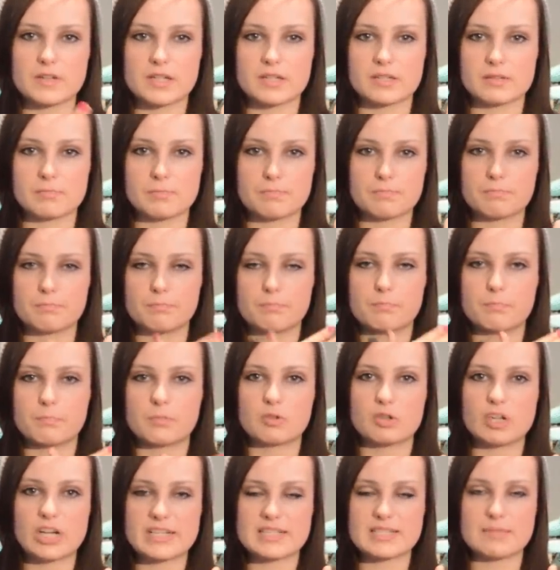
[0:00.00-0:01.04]
It
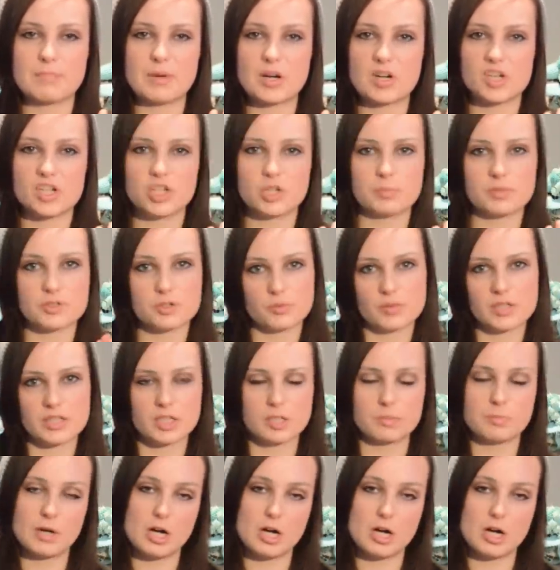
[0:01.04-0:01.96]
creates a barrier between their